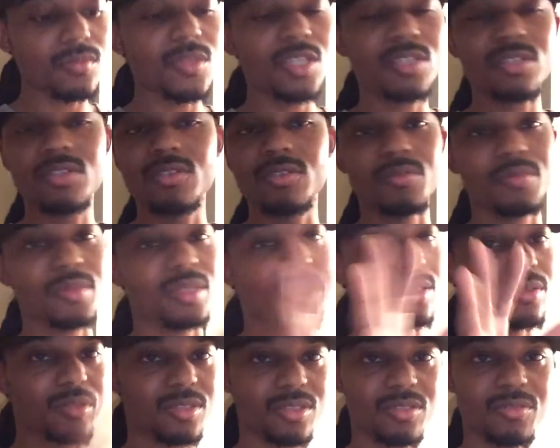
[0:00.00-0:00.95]
Excuse
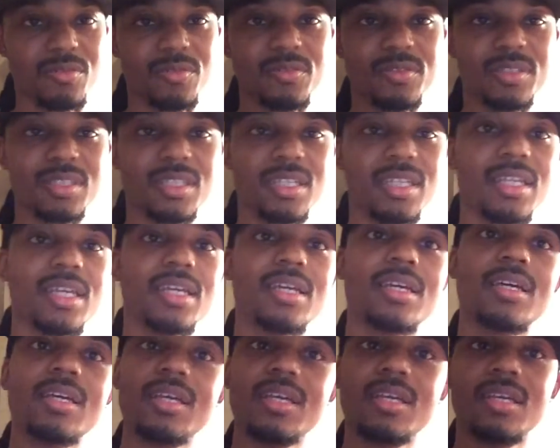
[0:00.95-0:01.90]
me for saying
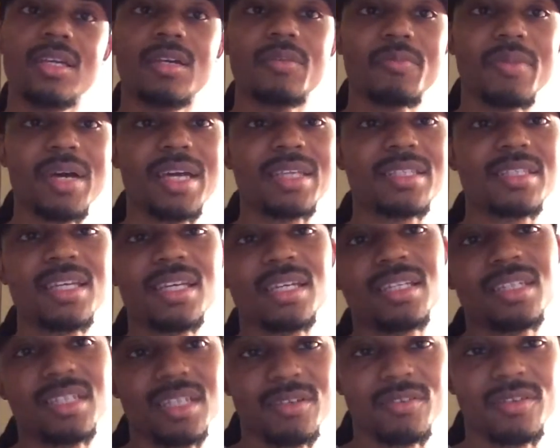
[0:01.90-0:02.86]
that. My
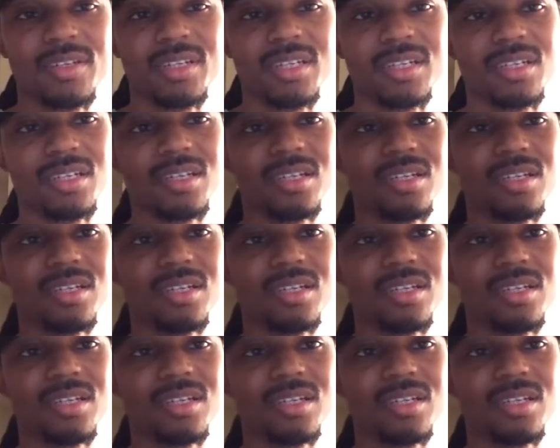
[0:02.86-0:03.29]
secondary